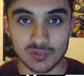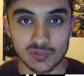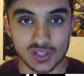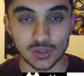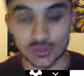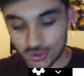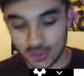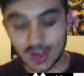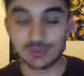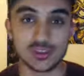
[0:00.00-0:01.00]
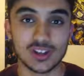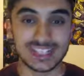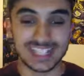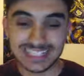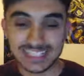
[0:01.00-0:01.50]
video. I'm trying
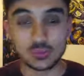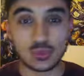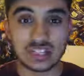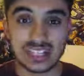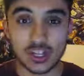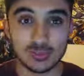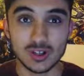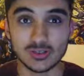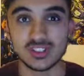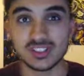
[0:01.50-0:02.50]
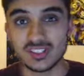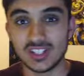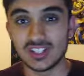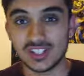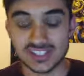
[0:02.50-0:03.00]
to get these weekly uploads
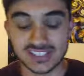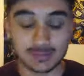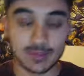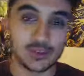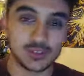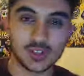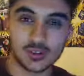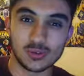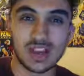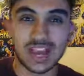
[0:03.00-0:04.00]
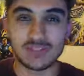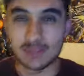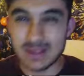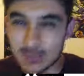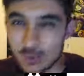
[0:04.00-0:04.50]
done and dusted, but also have a
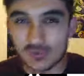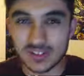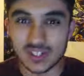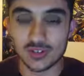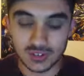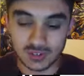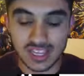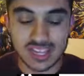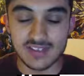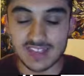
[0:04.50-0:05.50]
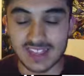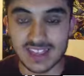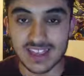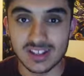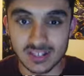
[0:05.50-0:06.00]
bit more videos here and
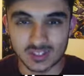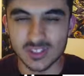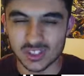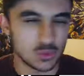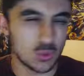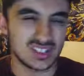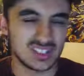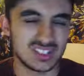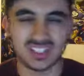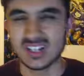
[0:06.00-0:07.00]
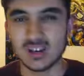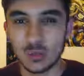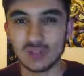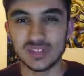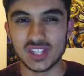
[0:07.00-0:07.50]
there. Not just one
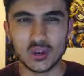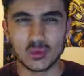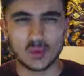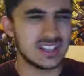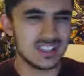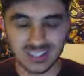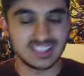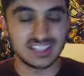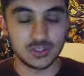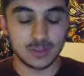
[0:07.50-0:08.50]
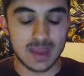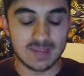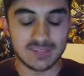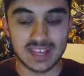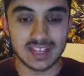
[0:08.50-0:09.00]
video a week. I need to do better
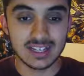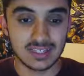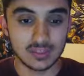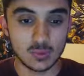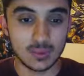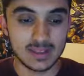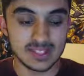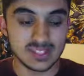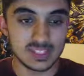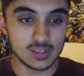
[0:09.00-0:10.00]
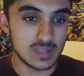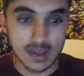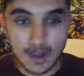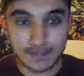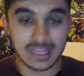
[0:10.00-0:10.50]
than that. We're busy this
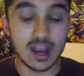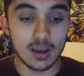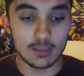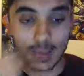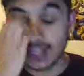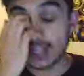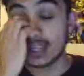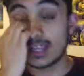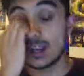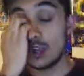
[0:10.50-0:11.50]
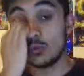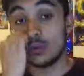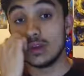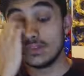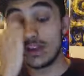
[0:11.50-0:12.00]
week, but now I'm back
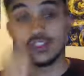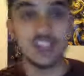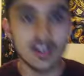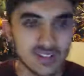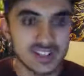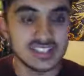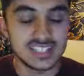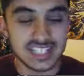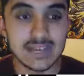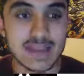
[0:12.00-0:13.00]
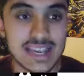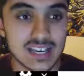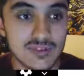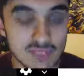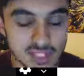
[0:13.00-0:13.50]
with another tier
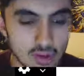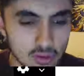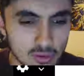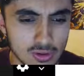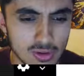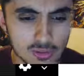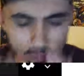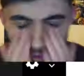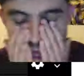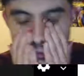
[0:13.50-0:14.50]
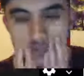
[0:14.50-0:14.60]
maker video. Of course,